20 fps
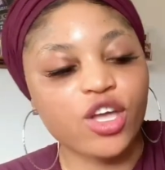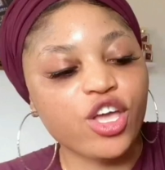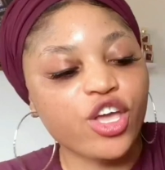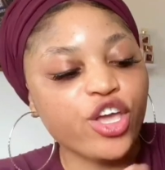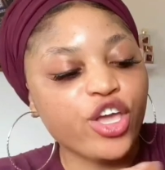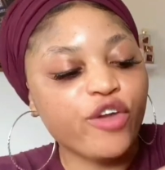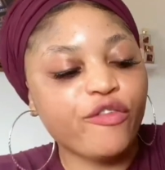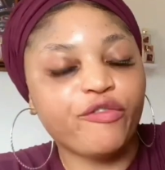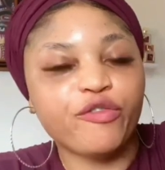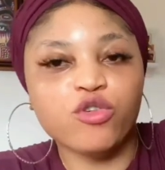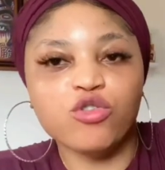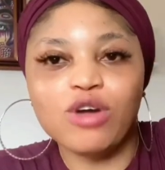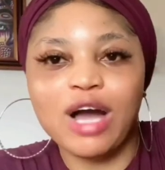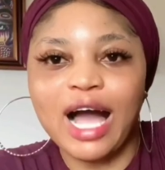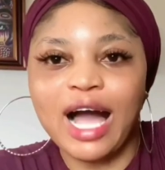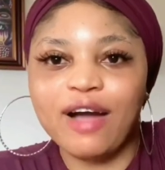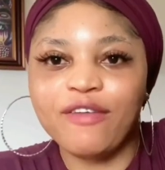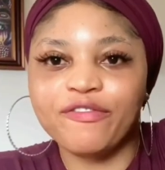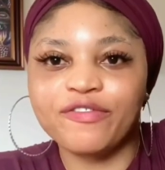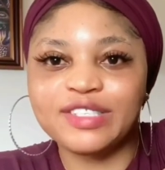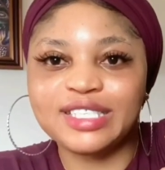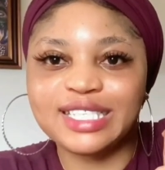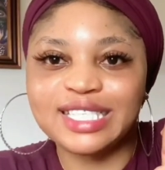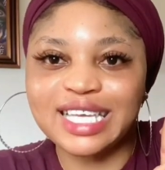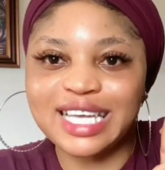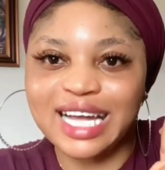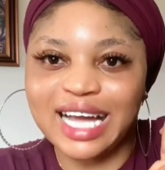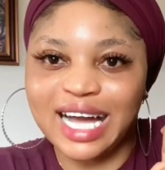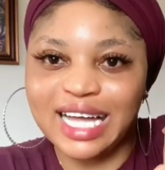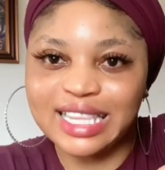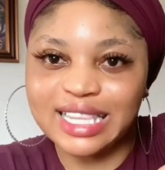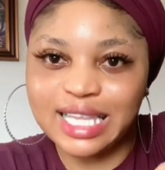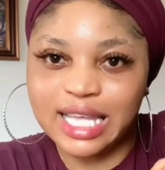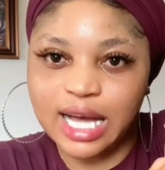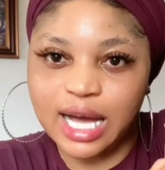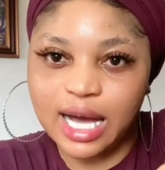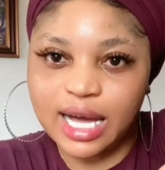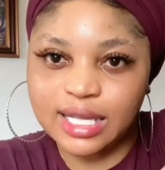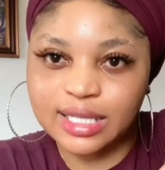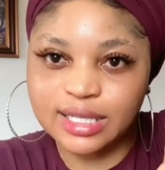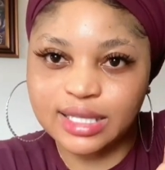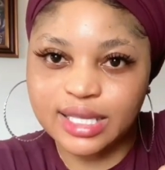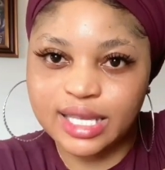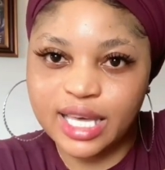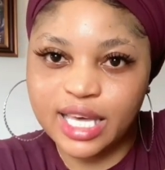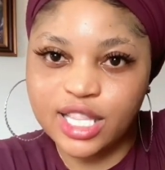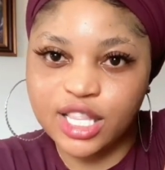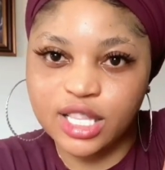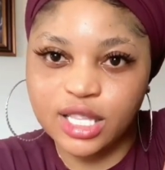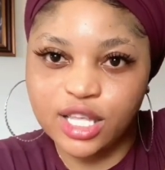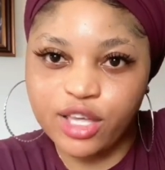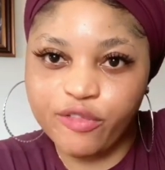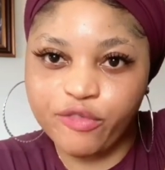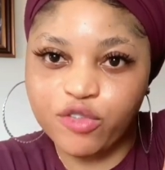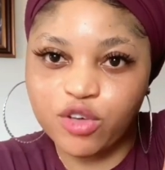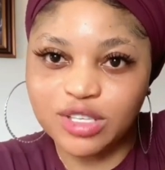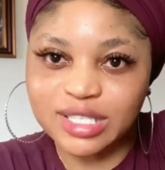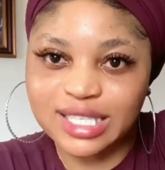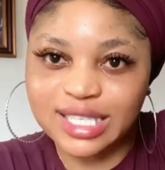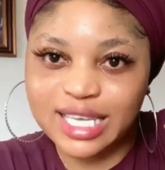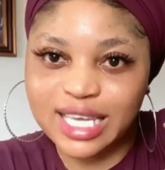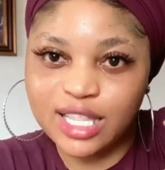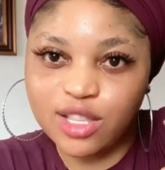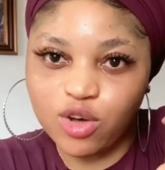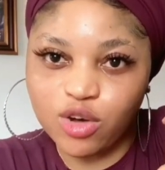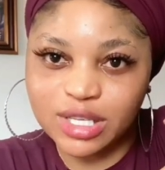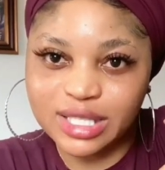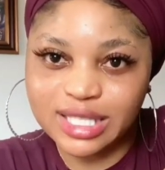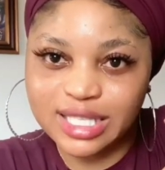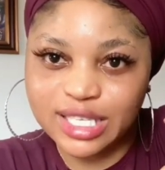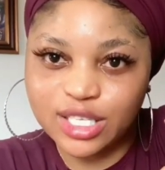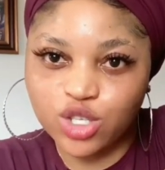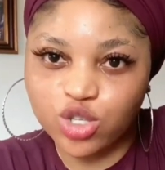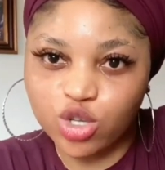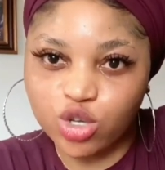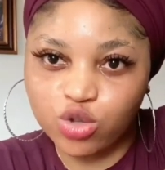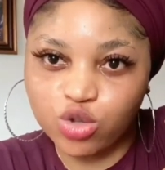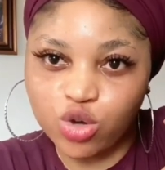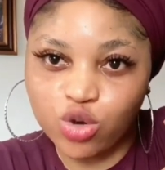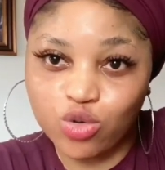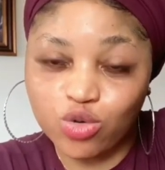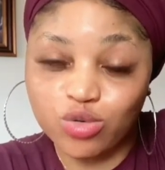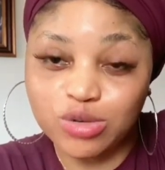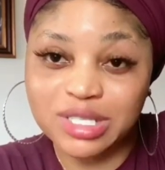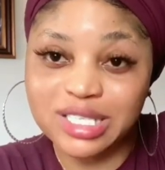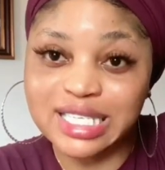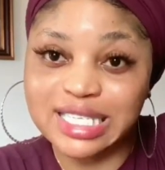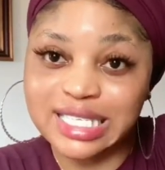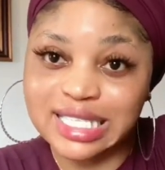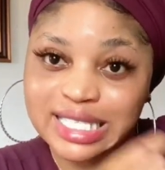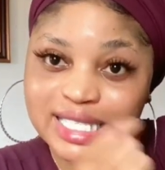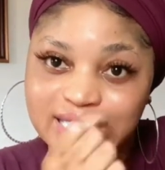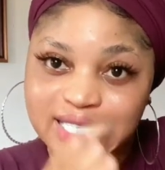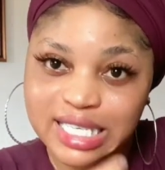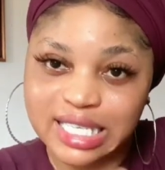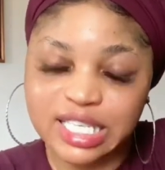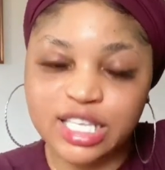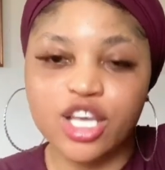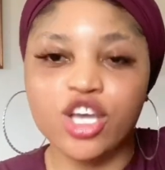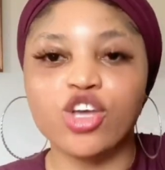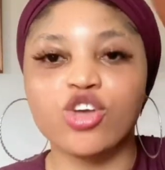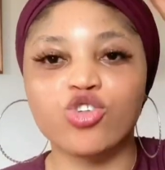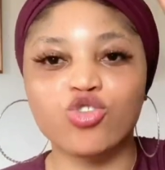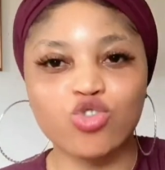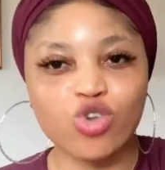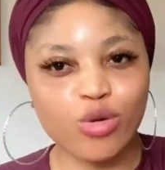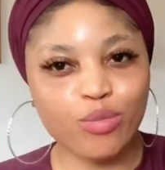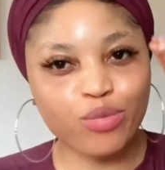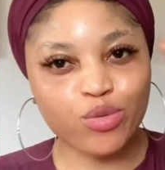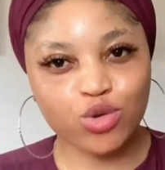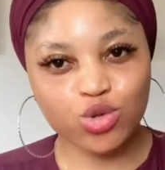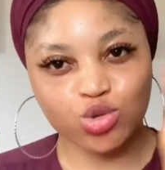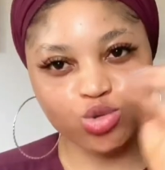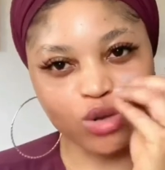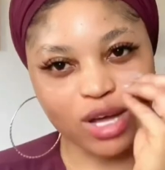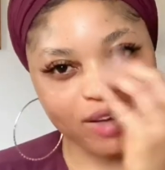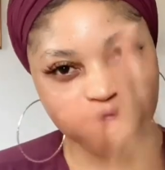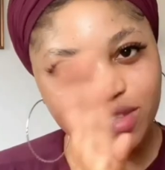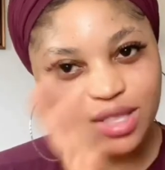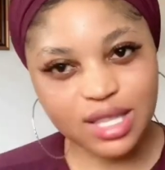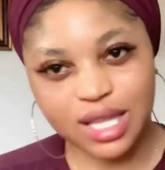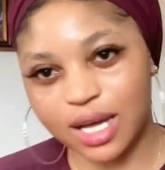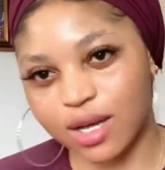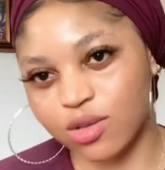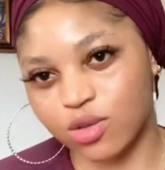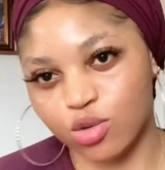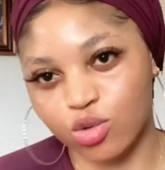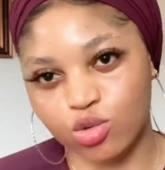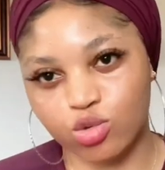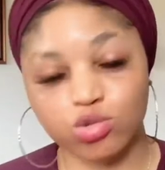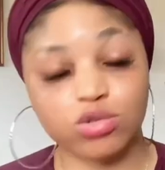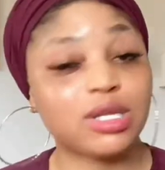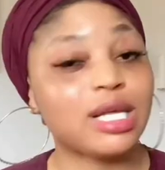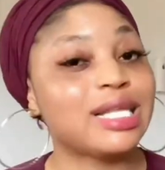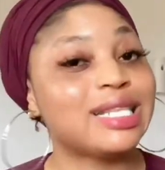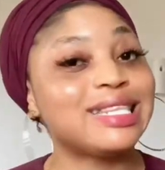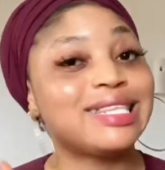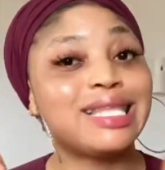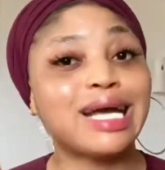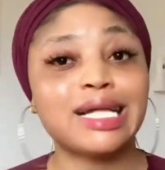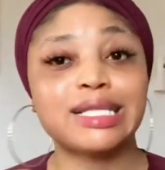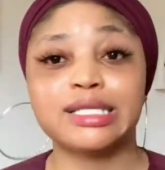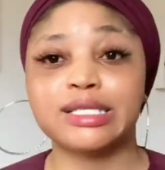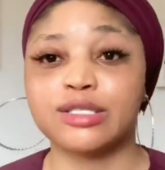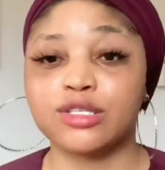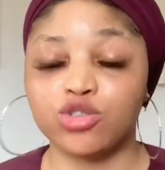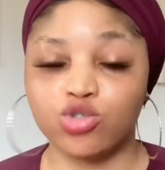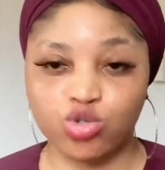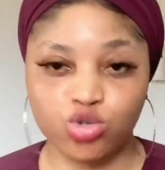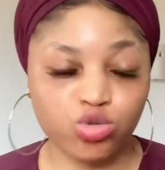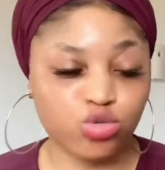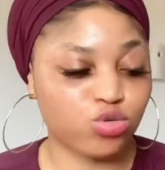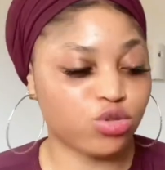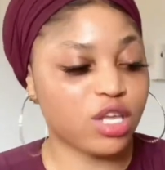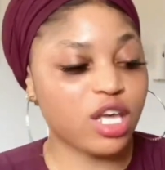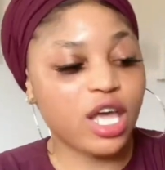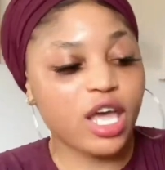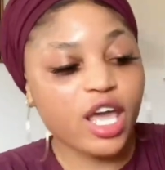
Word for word: If you have thicker skin, if your skin on this your knuckles is thick, you're prone to having dark knuckles. That is the truth.